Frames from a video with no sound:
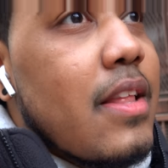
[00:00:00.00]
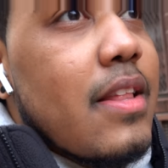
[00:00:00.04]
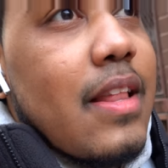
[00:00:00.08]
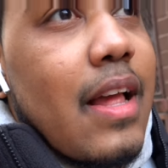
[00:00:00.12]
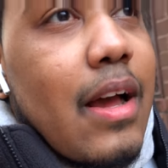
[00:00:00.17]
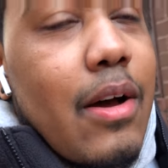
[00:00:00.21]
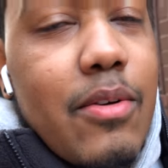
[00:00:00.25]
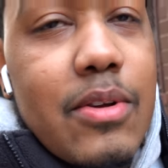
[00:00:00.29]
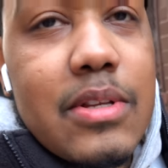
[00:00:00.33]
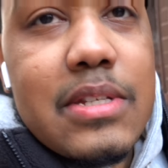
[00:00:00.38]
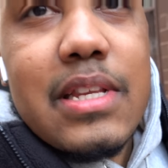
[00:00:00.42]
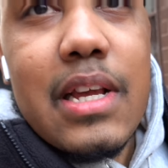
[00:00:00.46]

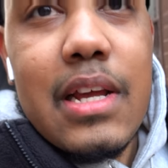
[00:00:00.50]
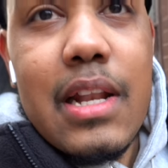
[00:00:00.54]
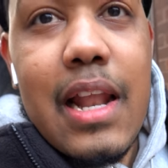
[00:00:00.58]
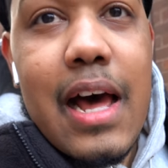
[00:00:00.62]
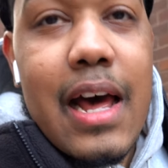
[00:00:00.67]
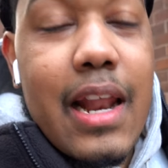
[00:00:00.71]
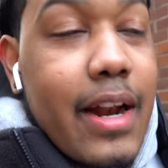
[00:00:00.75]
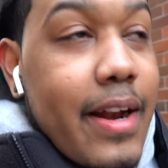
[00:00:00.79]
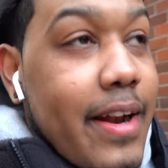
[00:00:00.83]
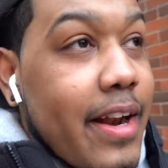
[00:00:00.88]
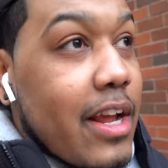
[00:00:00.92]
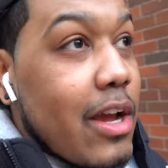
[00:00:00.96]
that was a
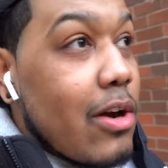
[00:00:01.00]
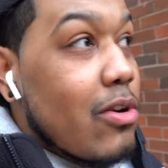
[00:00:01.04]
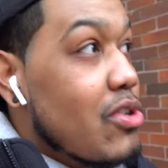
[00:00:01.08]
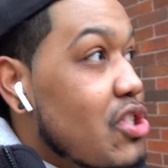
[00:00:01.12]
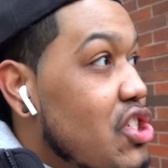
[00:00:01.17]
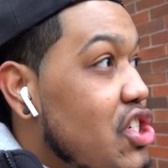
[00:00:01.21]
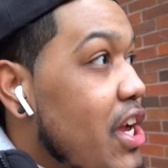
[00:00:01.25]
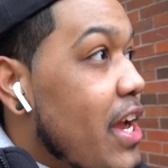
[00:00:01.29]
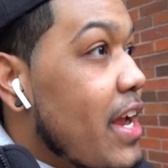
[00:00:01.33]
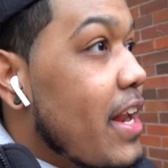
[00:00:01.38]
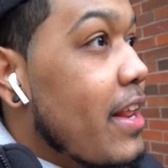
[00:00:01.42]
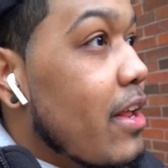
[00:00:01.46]
lot of
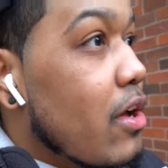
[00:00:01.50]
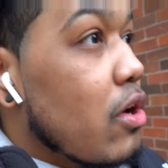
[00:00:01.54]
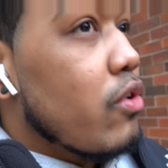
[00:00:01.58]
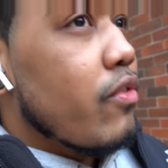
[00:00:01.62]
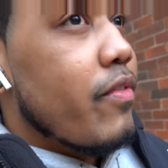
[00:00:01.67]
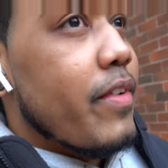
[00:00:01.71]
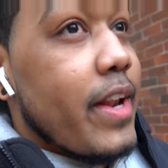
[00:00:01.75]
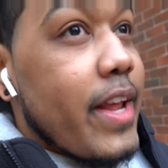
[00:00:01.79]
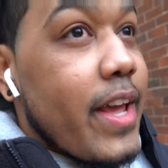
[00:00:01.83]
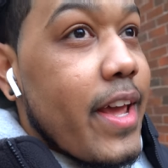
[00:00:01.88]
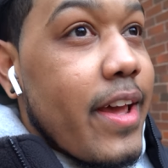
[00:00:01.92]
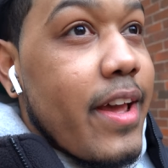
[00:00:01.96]
negotiating
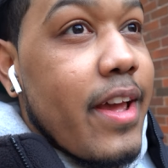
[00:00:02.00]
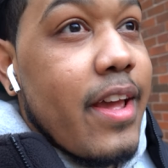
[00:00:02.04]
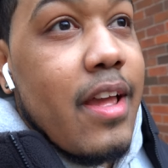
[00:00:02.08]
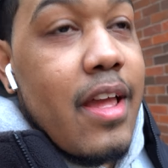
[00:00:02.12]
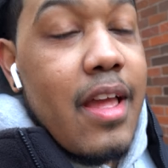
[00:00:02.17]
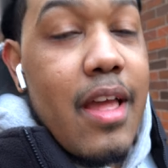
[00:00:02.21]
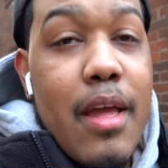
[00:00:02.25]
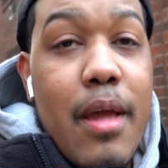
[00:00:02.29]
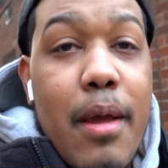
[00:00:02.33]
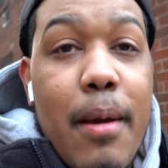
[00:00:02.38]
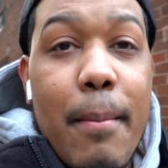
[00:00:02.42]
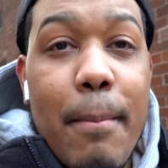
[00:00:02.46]
over there,
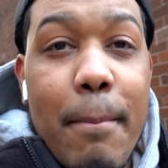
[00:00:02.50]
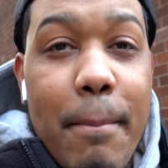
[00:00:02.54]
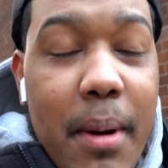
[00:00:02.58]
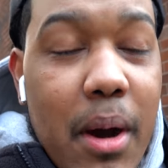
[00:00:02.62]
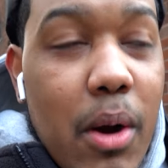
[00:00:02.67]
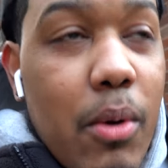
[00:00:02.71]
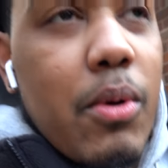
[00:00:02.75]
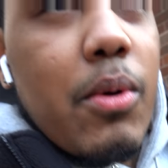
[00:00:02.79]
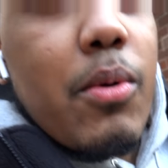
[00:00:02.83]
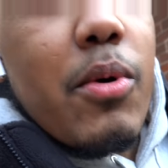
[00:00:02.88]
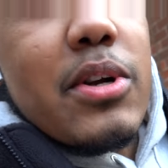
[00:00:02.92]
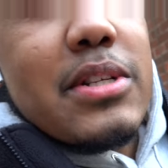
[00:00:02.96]

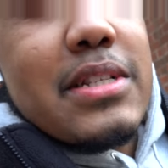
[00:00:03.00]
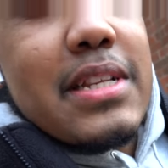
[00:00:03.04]
but we were